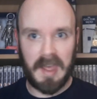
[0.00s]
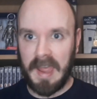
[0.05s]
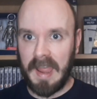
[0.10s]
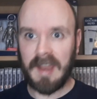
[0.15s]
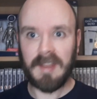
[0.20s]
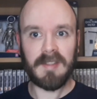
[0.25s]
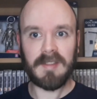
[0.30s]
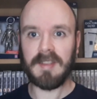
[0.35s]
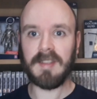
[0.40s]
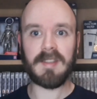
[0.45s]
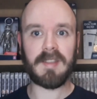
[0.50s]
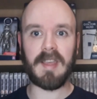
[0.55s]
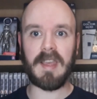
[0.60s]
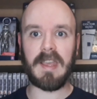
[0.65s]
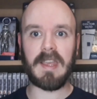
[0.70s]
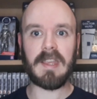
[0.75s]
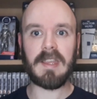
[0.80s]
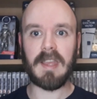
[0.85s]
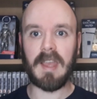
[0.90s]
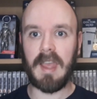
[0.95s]

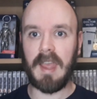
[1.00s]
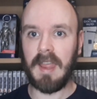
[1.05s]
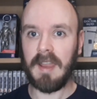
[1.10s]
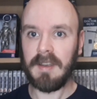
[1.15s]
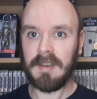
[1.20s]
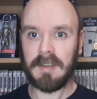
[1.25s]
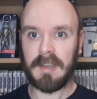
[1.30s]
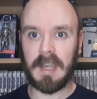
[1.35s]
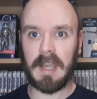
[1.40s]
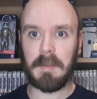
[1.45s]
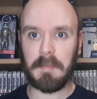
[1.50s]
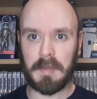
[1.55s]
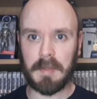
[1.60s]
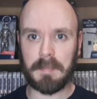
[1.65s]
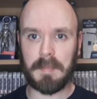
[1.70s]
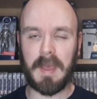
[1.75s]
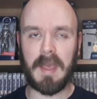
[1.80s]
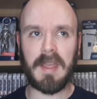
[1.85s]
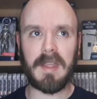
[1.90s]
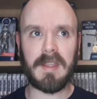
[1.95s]
entity in deep
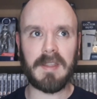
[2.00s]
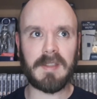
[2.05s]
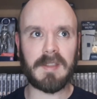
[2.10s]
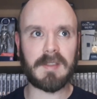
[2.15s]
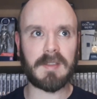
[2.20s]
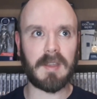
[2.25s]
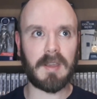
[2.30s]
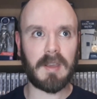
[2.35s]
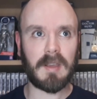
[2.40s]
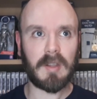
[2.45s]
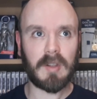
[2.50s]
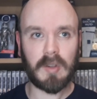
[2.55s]
space